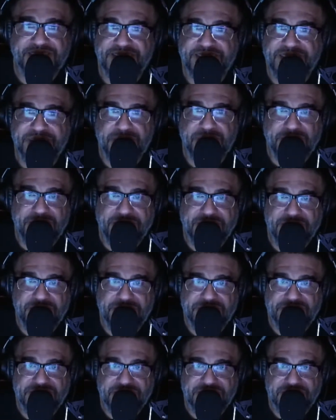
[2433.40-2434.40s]
Man, let me
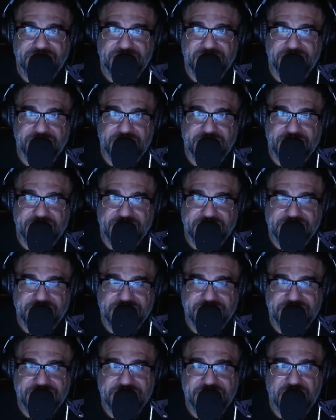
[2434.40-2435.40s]
tell you something. Their nieces
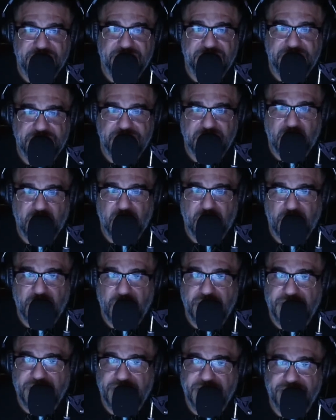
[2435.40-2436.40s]
and nephews all work
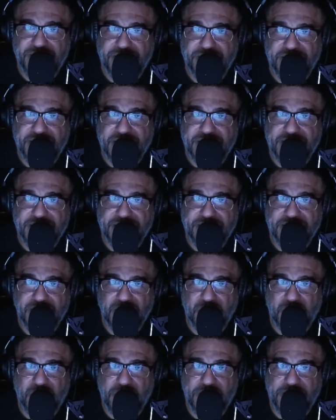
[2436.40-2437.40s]
in the fucking
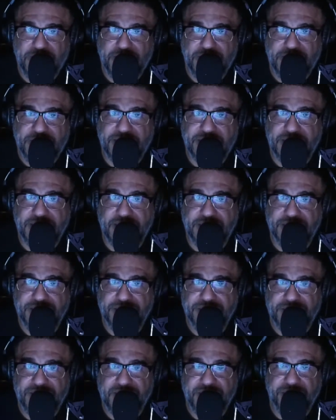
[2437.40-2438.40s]
in D.C.
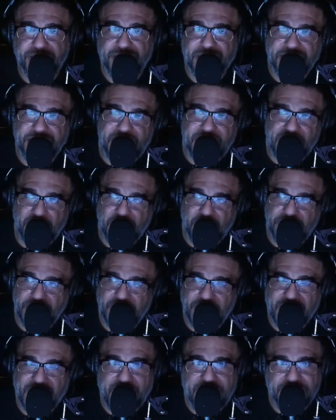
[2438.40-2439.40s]
If they're not with a
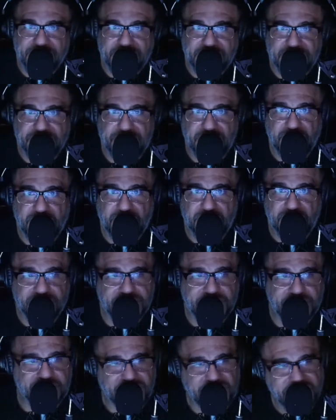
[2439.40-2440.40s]
lobbyist firm,
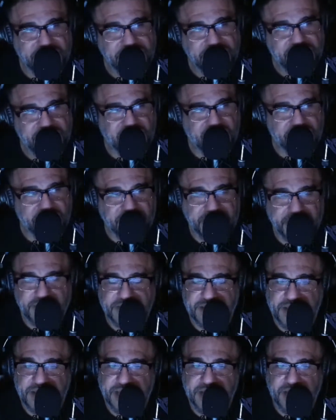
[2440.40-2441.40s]
they're interning
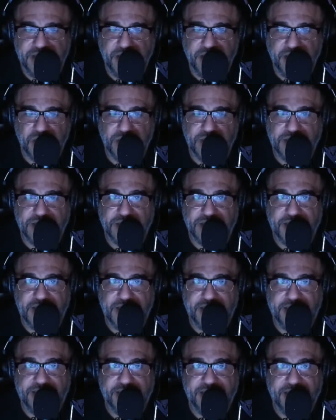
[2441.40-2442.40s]
at
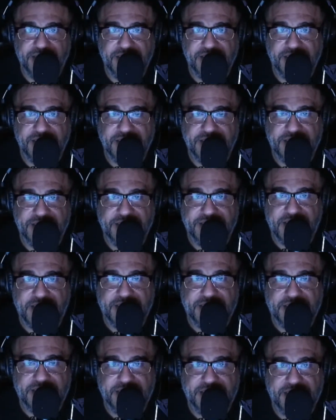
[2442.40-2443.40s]
inside
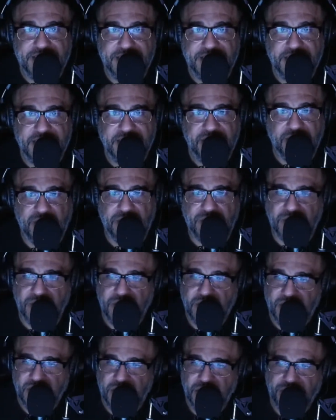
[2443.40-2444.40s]
D.C. or
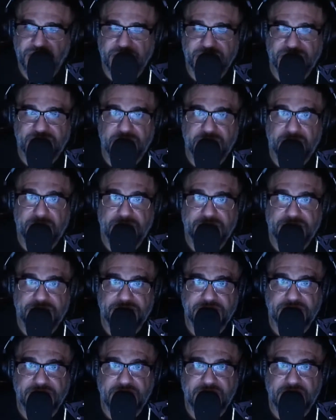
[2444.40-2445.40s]
there's somebody's
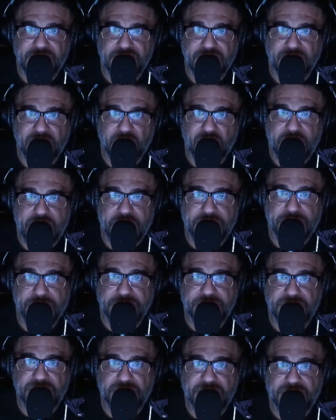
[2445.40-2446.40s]

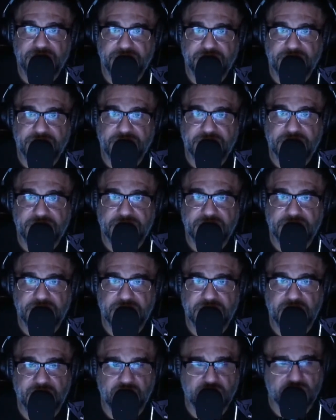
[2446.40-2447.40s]
administrative assistant
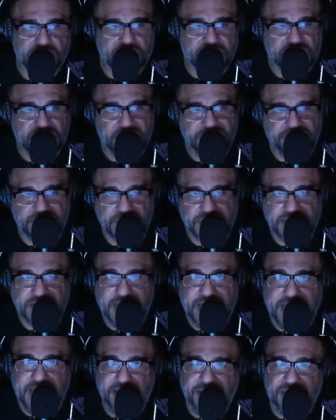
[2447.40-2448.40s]
or chief of
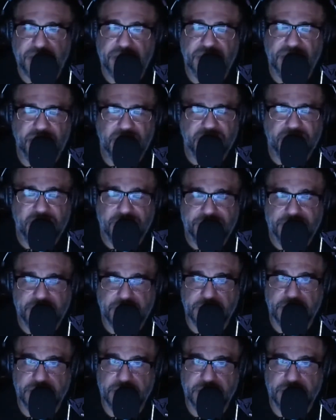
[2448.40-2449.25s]
staff or something.